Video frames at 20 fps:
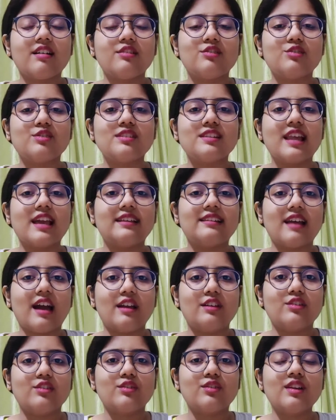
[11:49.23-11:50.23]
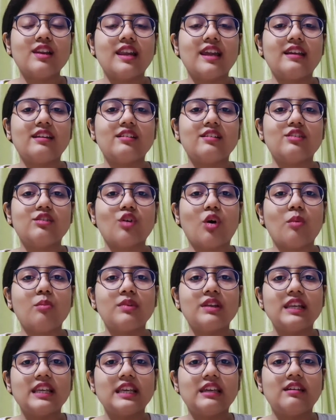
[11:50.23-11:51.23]
just like that, like
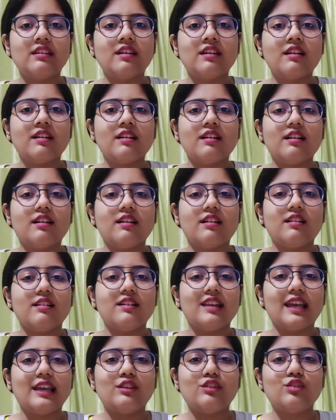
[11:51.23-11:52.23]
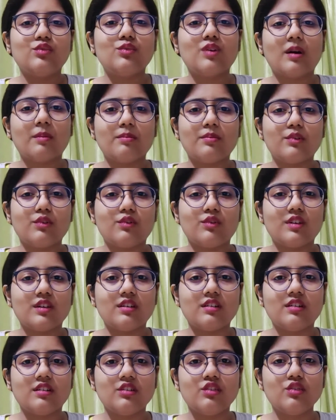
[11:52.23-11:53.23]
normally like you upload
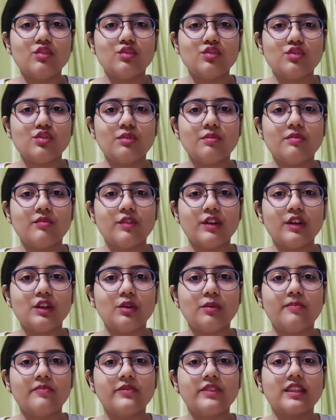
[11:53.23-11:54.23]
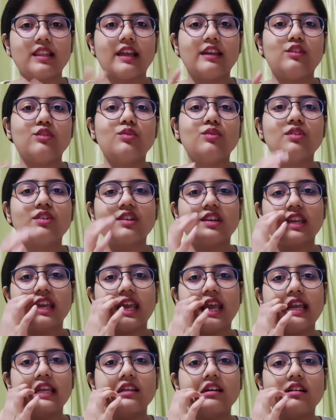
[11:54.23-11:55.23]
YouTube video, like you
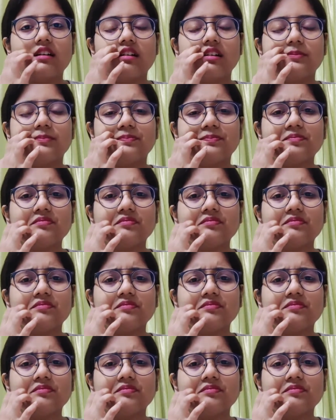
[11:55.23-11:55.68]
create a